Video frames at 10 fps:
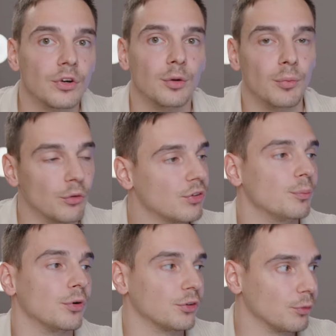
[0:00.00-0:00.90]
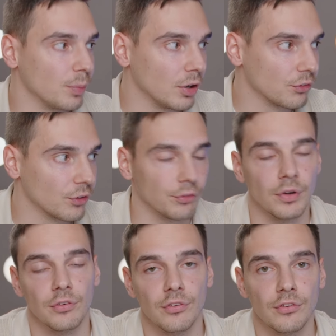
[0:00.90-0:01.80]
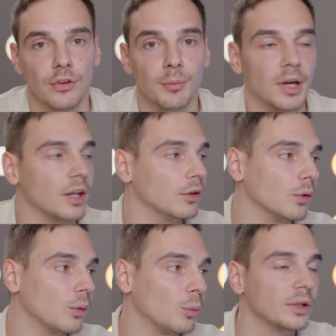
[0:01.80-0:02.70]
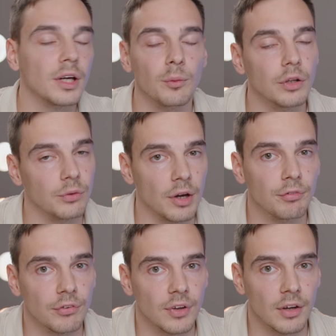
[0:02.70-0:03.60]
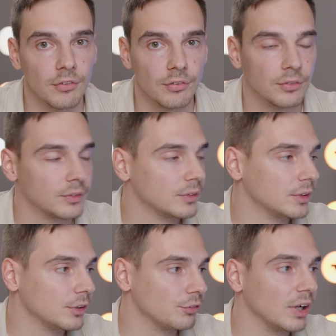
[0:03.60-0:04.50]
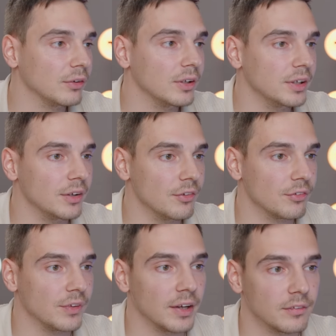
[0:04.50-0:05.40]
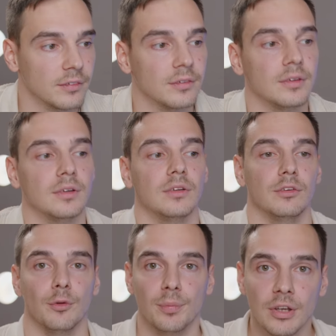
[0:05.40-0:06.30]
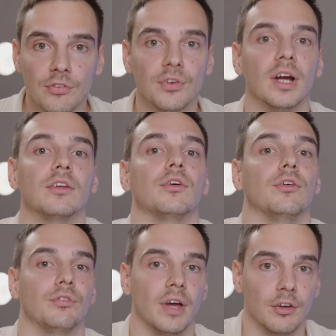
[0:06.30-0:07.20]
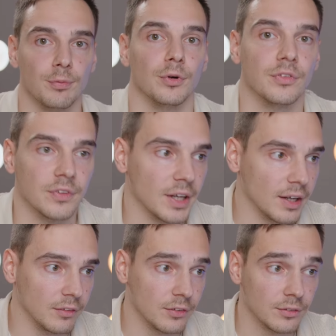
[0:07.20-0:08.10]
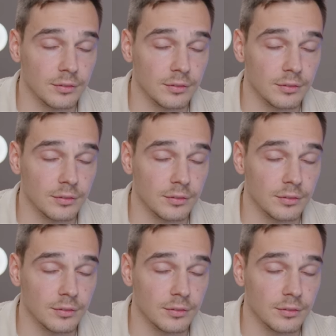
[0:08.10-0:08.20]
were the most important parts of our system, and what I want to emphasize finally is that the big strength of denxpert and